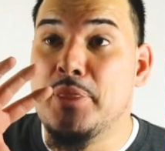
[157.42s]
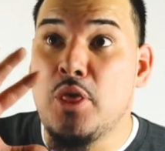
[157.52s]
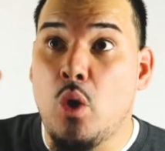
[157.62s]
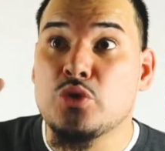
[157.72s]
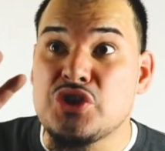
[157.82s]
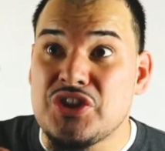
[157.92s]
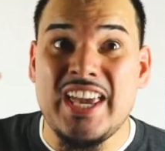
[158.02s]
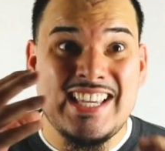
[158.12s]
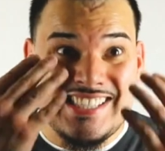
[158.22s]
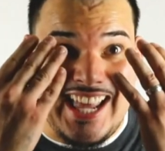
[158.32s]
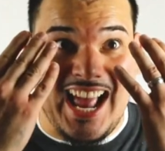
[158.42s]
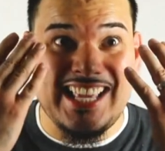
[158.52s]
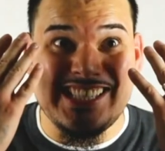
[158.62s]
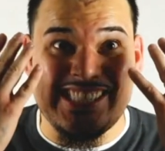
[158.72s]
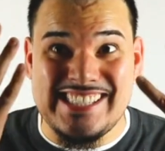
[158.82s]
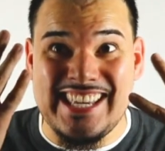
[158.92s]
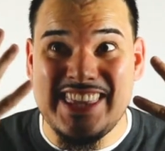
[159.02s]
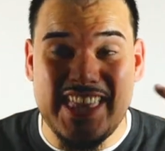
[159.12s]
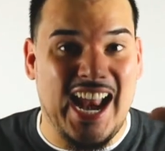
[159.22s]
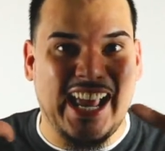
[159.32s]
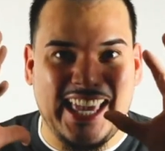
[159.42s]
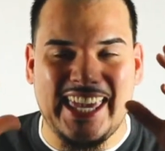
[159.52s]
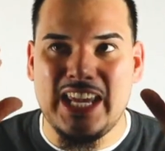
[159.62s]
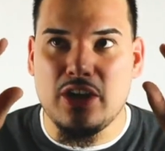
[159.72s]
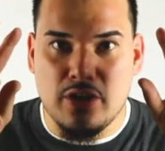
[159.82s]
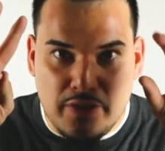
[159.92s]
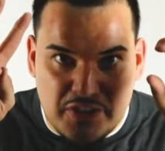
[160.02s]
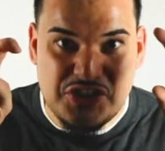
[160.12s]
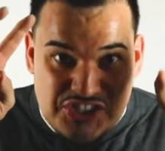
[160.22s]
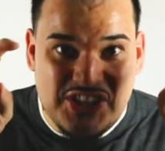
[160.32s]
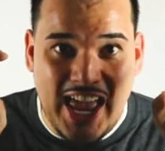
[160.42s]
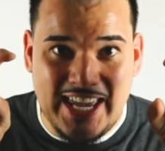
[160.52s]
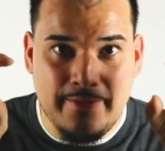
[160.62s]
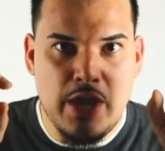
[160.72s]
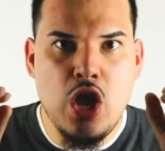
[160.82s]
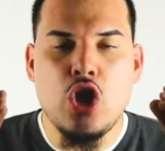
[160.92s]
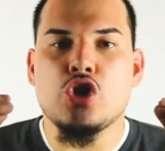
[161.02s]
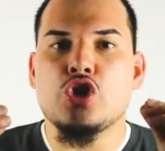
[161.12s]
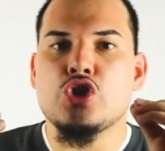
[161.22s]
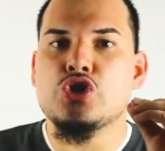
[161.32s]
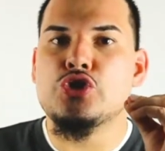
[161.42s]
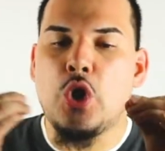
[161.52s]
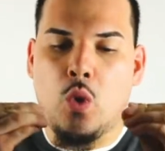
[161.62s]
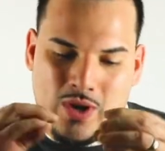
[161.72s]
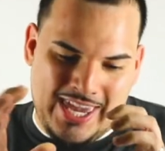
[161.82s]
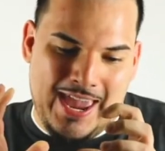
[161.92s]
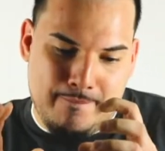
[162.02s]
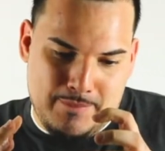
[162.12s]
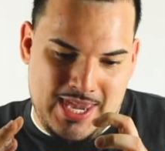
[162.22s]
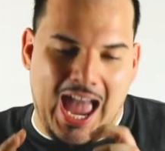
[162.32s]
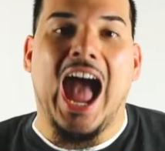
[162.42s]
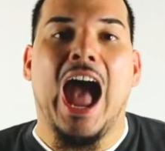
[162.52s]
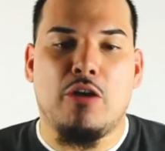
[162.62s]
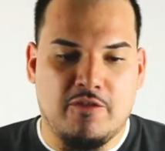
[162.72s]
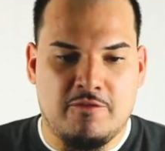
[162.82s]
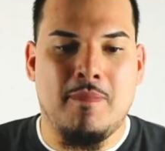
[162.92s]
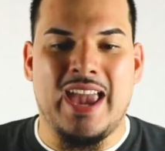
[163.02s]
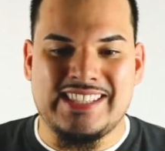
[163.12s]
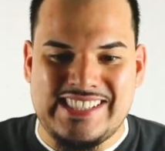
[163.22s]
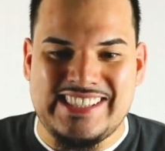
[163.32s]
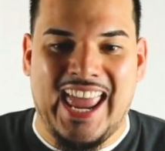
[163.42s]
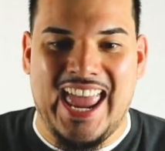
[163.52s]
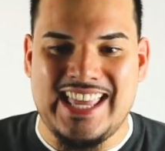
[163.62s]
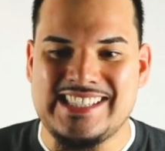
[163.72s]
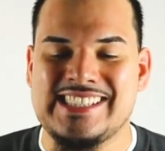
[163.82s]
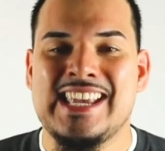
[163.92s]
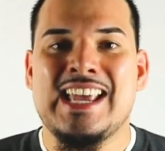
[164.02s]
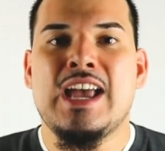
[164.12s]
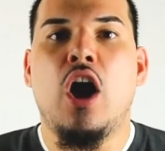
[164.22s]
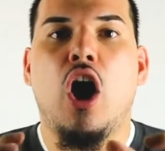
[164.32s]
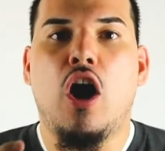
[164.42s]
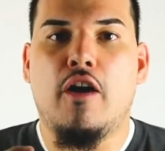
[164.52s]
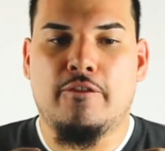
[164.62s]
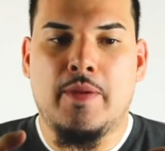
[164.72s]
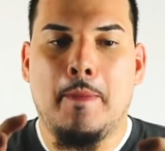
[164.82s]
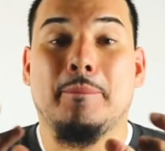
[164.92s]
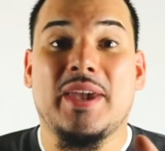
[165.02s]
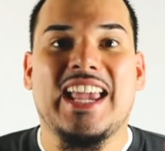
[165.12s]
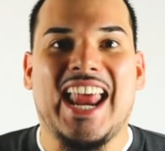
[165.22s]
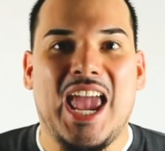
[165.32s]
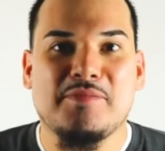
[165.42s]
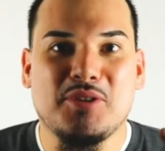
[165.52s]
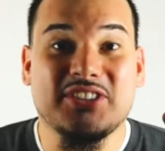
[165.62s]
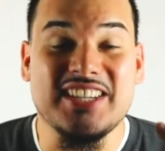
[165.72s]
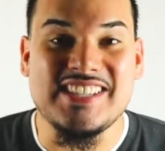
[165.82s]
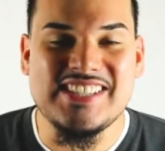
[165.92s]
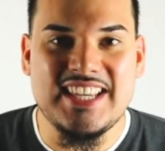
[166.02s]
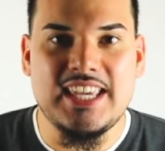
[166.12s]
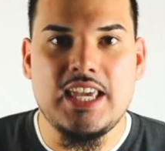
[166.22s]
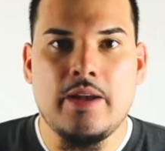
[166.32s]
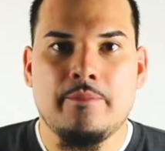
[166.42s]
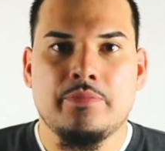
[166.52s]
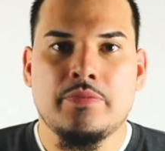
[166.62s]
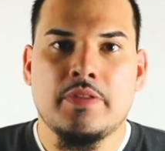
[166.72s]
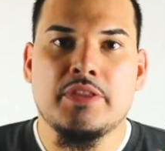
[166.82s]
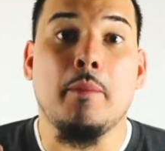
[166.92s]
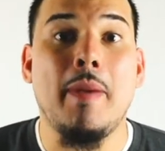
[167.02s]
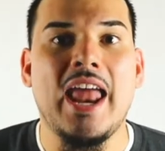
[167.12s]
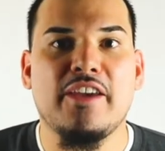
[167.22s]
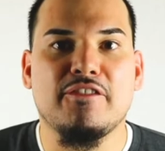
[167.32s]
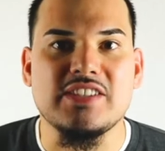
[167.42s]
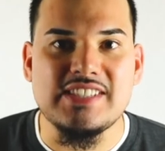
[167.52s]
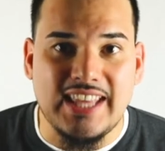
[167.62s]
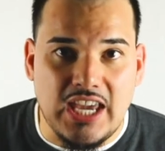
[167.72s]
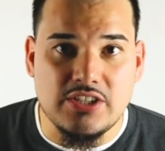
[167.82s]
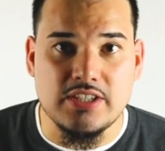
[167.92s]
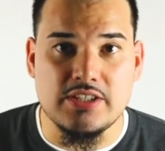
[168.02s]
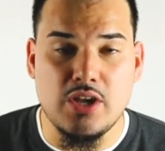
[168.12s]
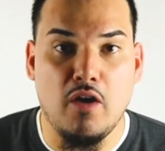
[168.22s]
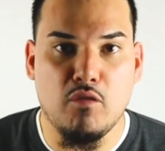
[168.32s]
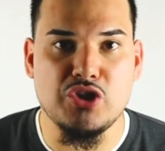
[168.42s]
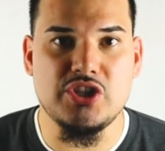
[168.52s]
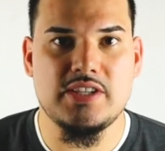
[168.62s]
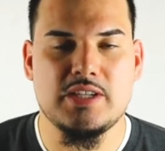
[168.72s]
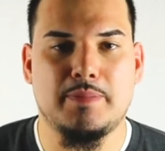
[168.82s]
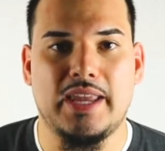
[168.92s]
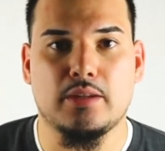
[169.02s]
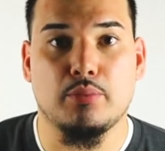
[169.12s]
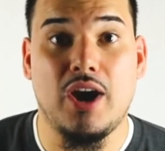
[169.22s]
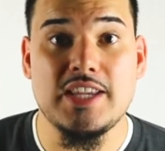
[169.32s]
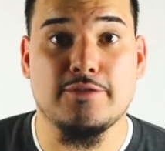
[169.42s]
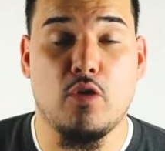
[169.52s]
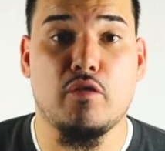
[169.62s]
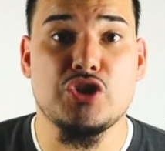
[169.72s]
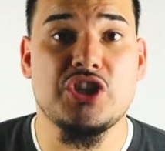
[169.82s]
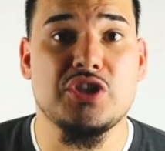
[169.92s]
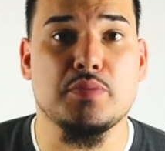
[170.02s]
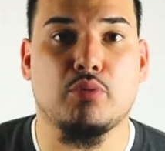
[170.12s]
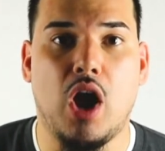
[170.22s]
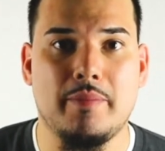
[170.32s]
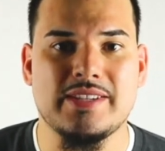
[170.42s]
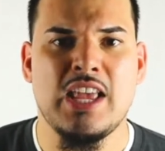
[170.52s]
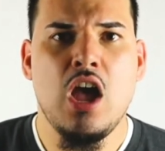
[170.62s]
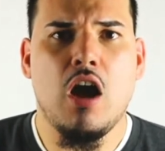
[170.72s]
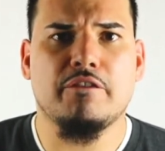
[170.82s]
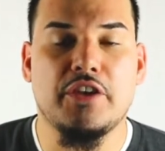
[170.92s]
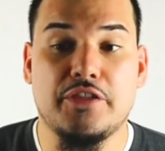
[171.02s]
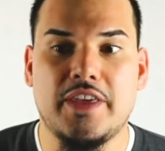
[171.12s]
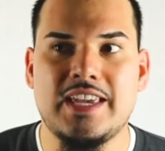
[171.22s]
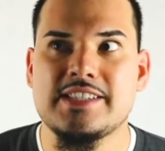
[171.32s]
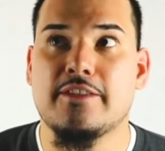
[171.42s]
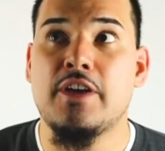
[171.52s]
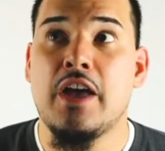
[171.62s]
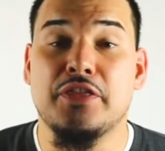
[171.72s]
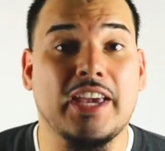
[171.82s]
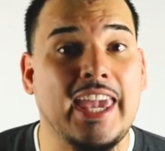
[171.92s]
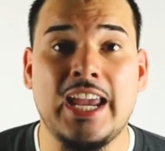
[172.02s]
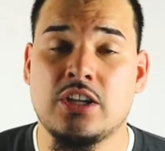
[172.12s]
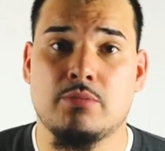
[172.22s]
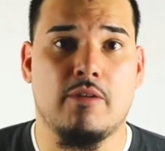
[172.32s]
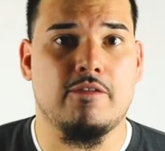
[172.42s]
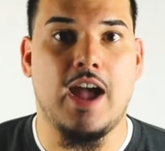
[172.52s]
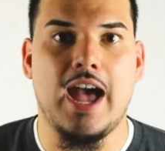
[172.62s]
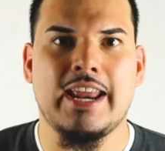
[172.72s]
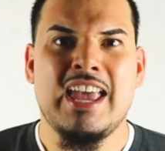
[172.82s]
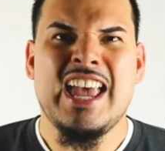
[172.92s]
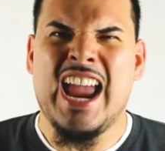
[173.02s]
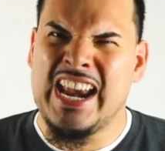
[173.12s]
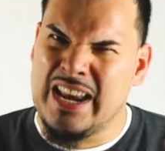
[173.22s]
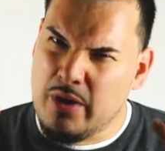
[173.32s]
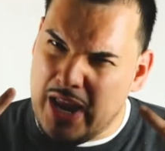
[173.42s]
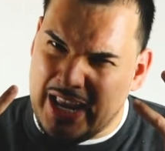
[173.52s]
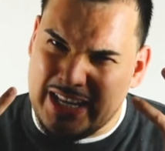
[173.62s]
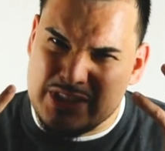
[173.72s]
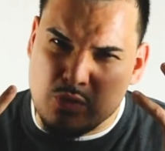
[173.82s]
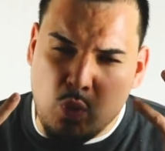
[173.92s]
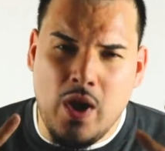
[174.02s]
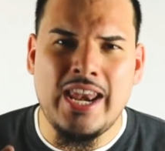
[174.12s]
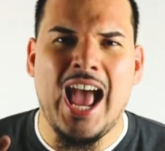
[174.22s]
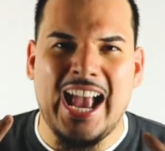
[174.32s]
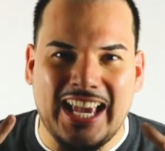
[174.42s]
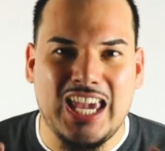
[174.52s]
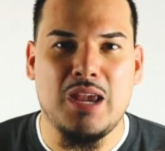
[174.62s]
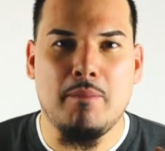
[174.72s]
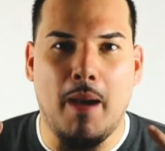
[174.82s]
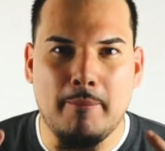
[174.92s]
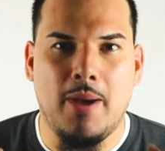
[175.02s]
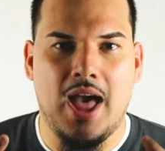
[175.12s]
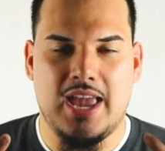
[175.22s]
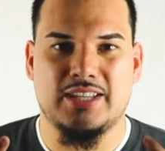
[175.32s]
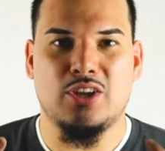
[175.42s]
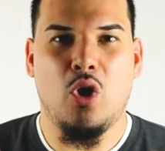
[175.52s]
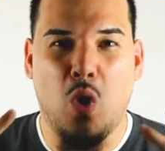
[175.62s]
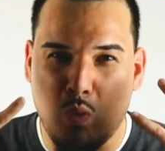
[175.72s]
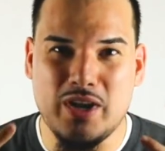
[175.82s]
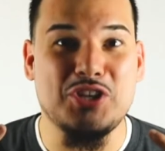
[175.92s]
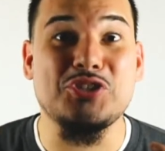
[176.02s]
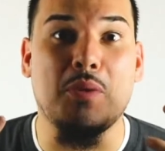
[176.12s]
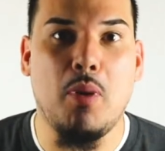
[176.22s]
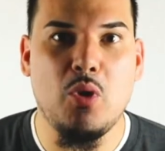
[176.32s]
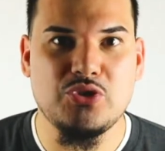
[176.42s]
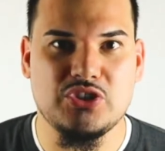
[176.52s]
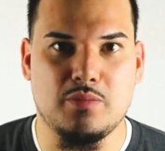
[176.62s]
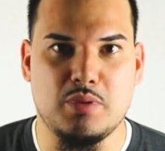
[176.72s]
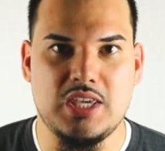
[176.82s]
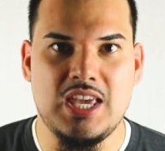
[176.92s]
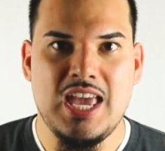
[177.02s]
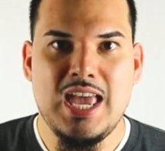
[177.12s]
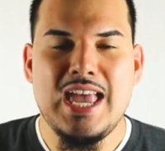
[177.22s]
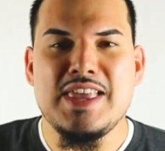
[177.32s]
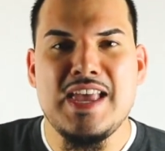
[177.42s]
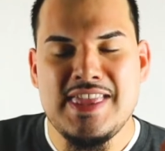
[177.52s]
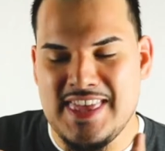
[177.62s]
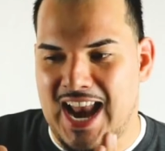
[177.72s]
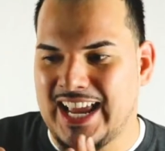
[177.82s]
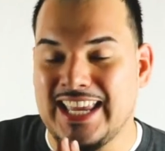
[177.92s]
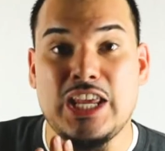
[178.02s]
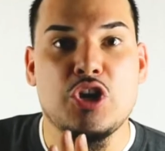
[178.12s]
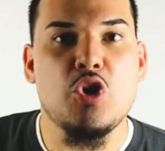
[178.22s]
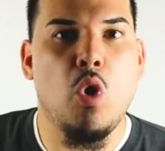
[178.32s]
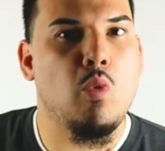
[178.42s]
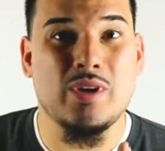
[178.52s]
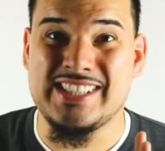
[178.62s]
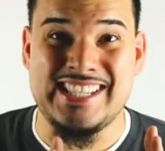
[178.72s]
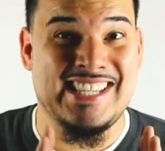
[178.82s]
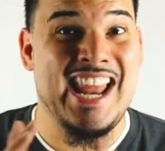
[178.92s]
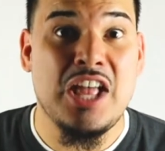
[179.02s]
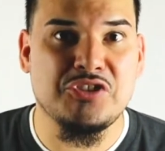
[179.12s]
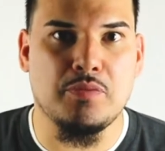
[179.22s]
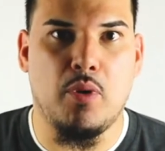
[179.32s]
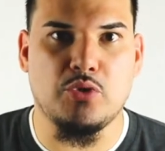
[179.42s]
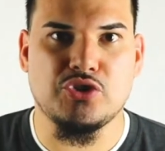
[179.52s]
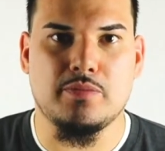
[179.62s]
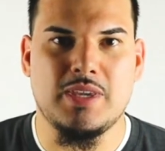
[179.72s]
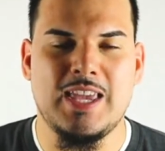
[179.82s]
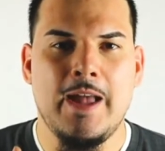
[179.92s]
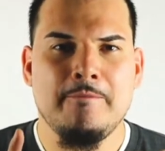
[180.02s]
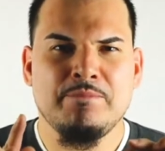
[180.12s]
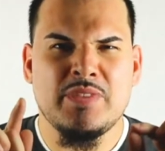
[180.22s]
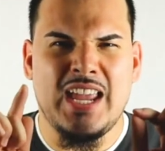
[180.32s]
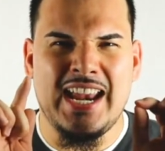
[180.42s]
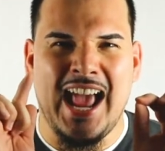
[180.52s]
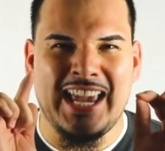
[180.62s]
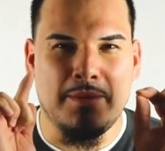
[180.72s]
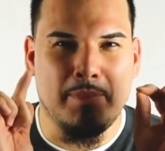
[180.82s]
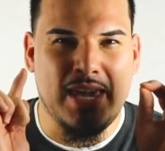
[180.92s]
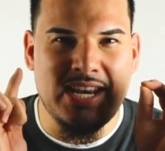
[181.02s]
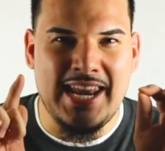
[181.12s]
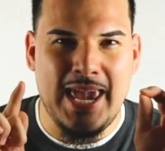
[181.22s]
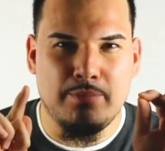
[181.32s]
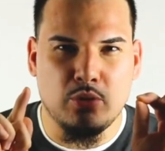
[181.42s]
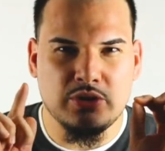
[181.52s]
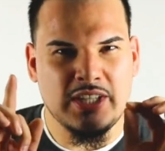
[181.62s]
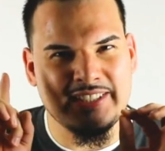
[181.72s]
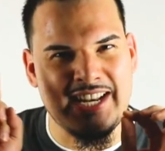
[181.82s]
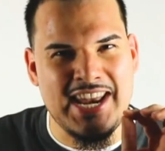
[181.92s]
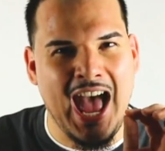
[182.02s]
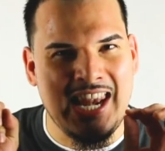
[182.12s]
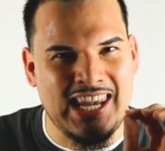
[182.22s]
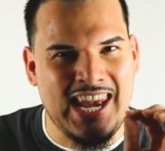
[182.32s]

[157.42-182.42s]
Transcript: those things that I see, that I hear, the sight, don't get me out of my stance of being able to see the manifestations of what Jesus paid the price for, of what Jesus promised, of the things of the kingdom of God. And it's when I keep my mind on what is supposed to be that I can ignore what's not supposed to be, and I can be enabled to not